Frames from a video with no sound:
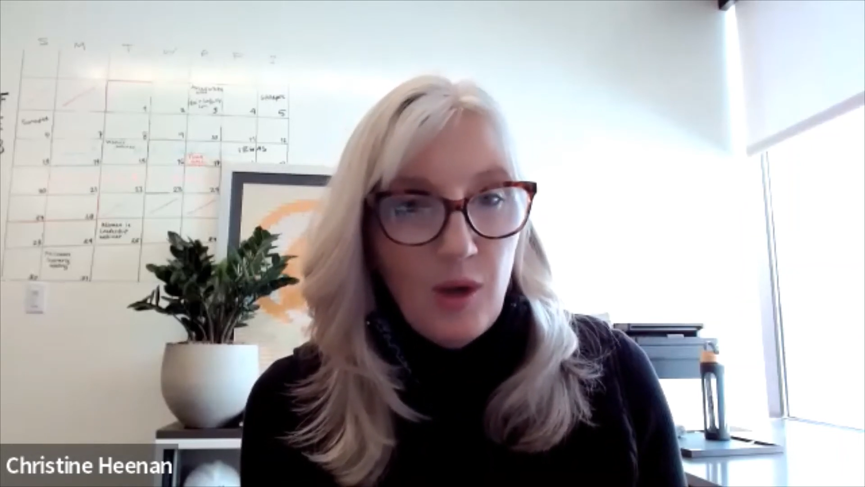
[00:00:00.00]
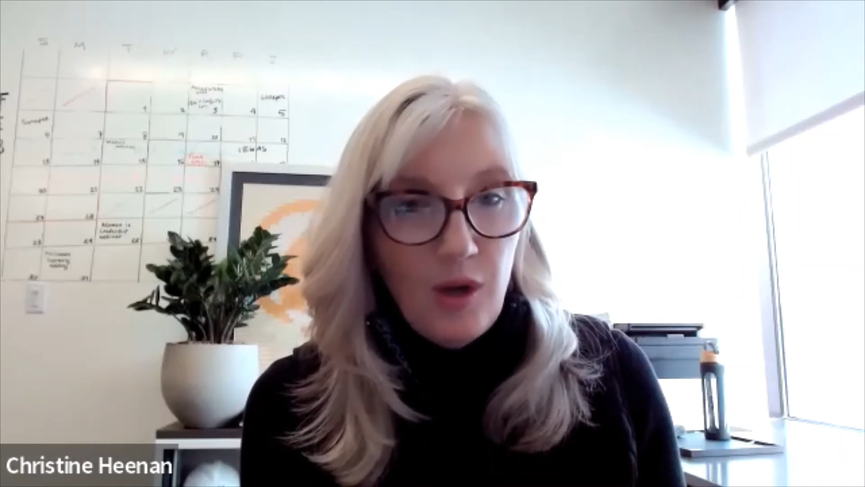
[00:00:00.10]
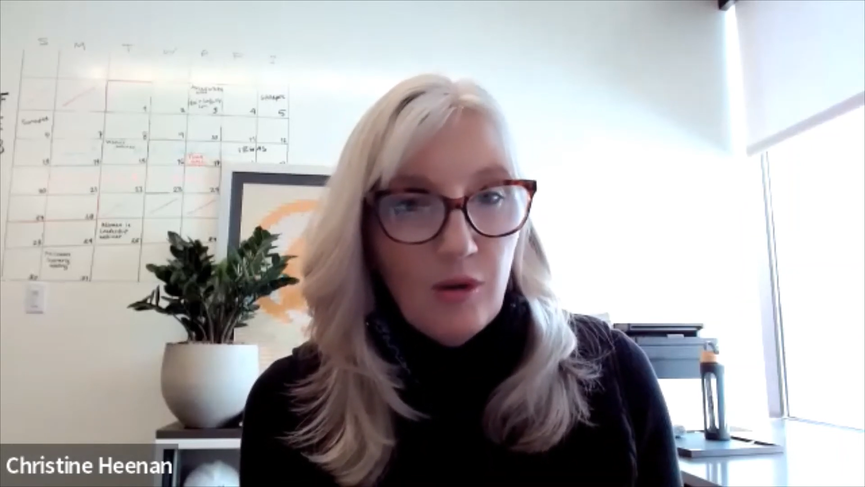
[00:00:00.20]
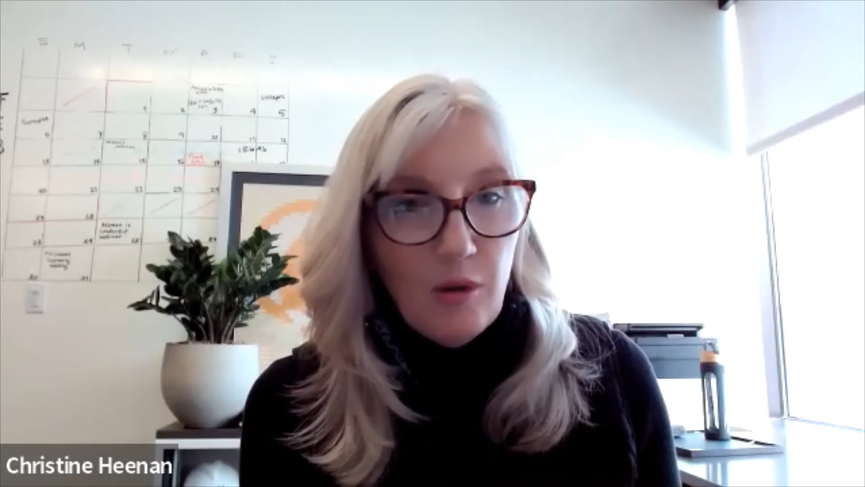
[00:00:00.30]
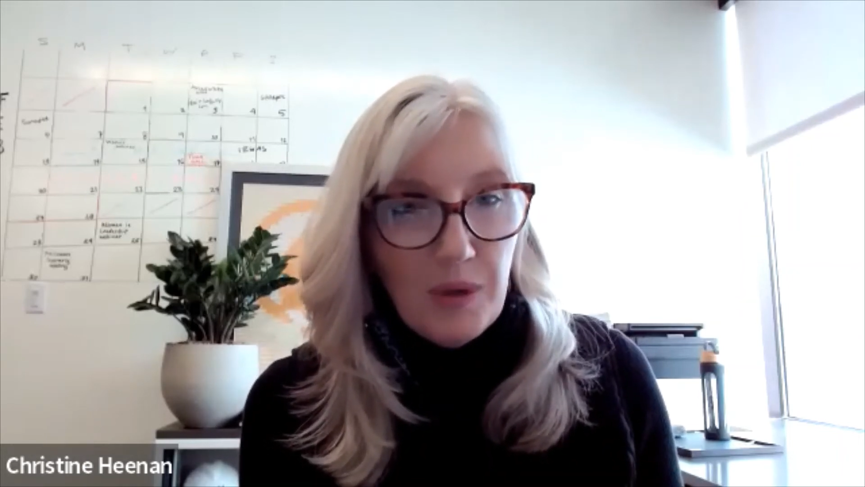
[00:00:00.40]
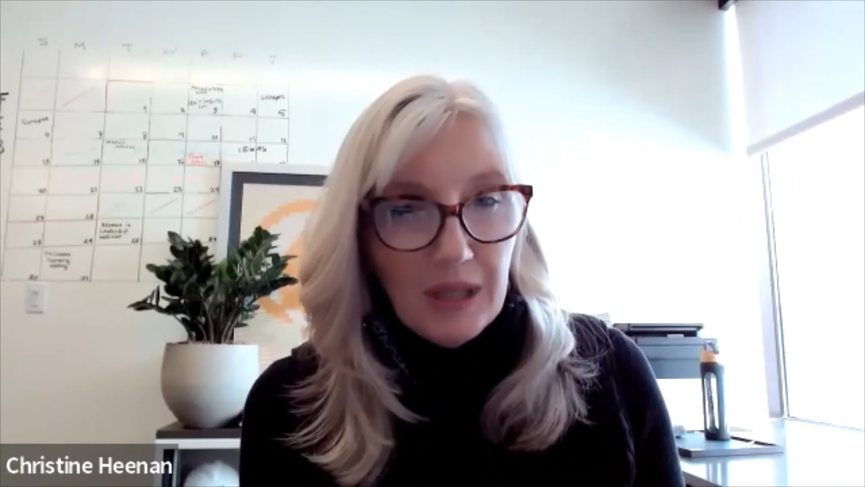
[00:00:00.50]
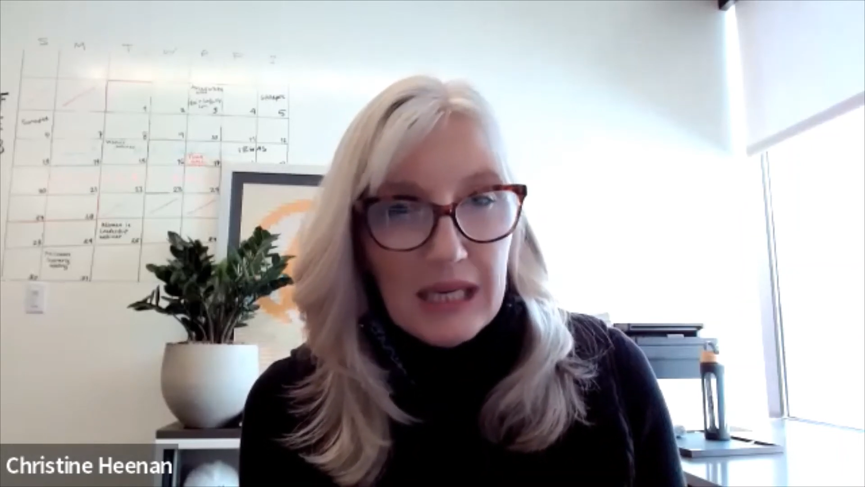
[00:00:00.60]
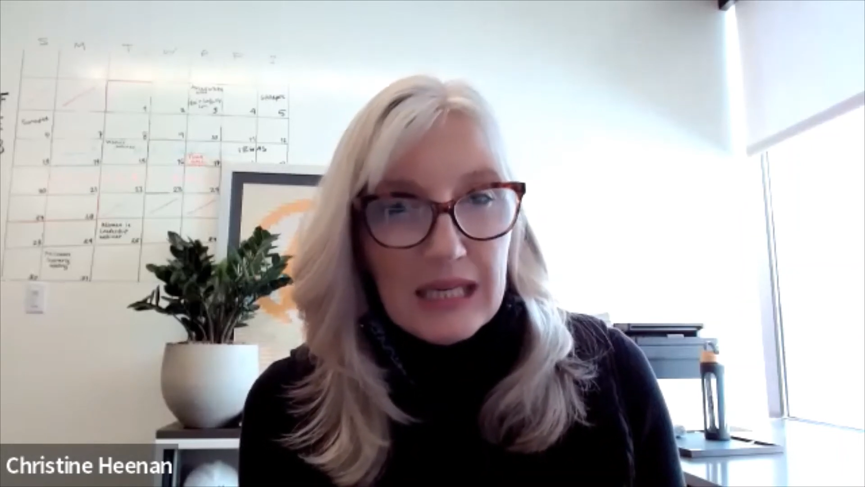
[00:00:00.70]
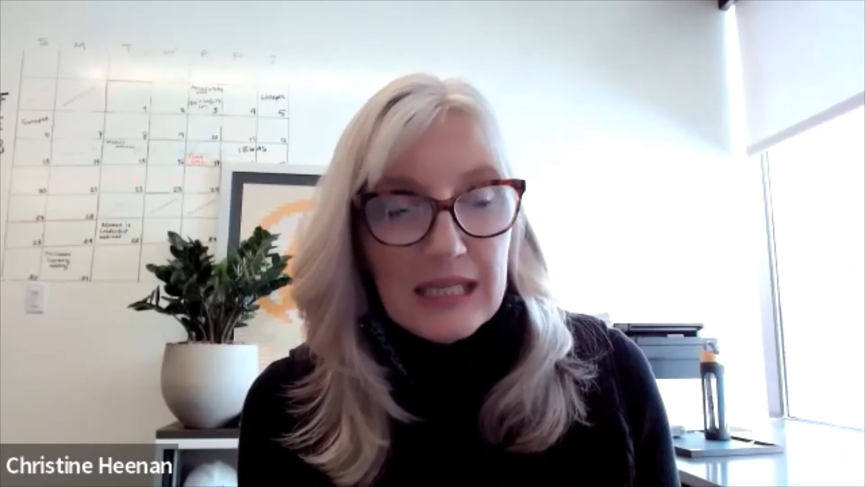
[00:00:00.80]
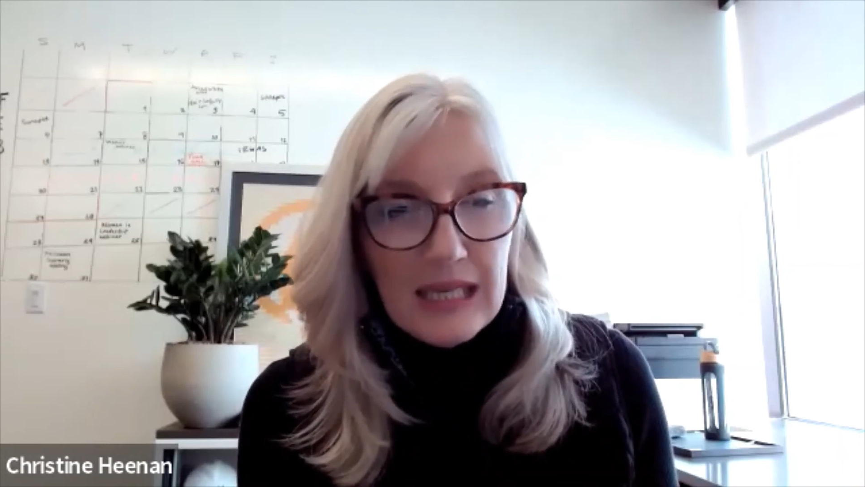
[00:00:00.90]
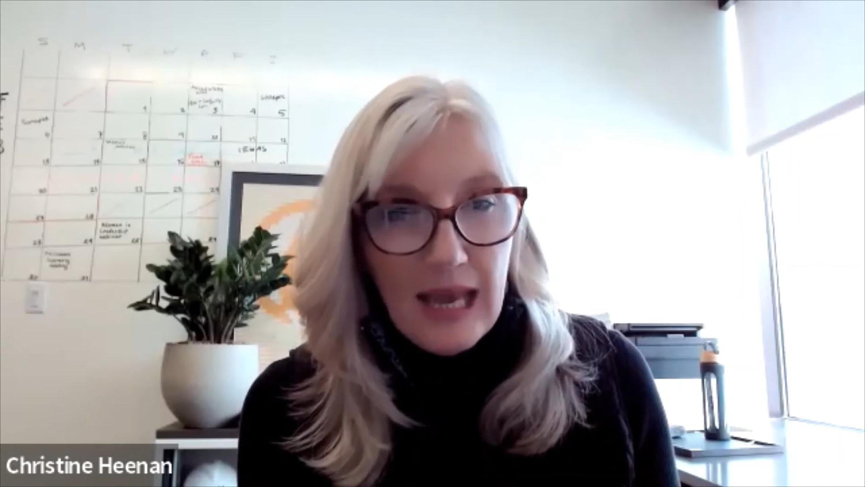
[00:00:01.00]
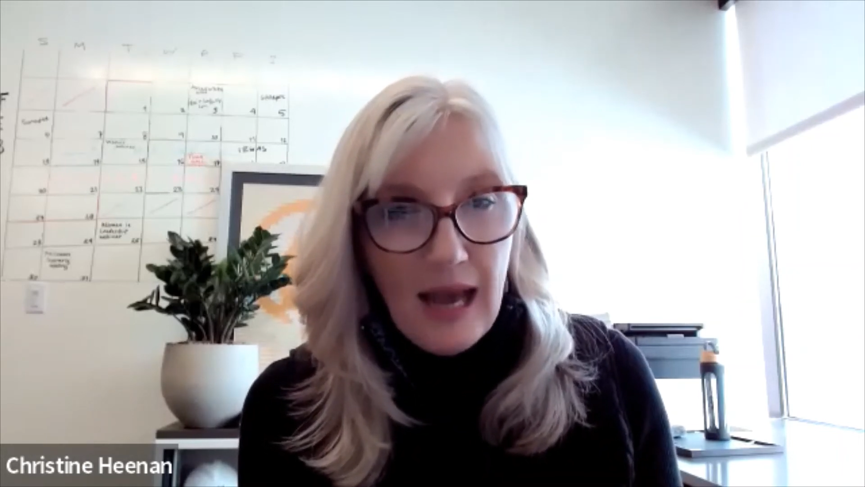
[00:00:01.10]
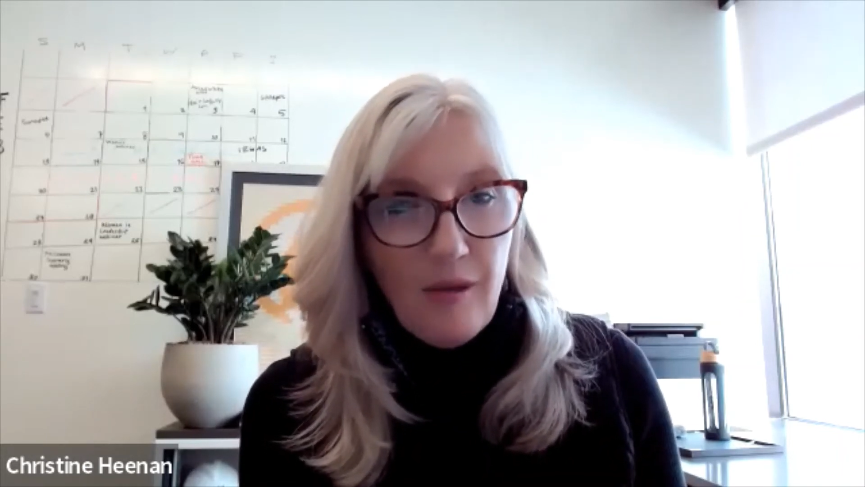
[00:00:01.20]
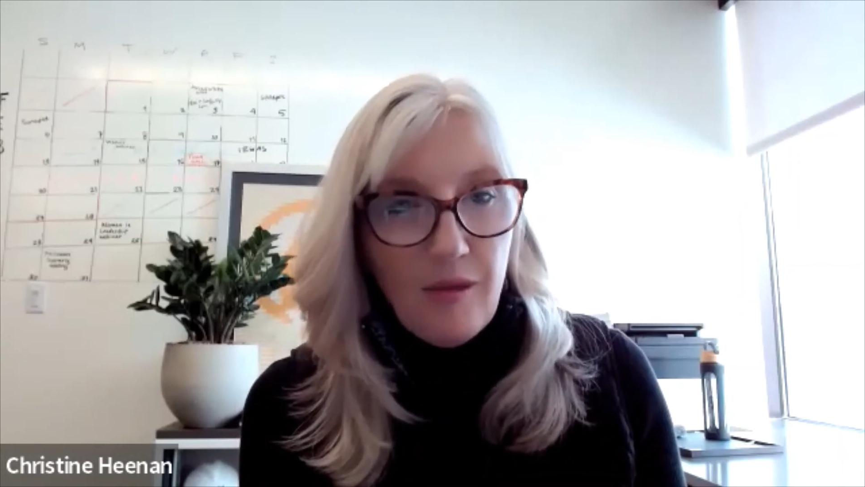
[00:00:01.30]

your ability to see how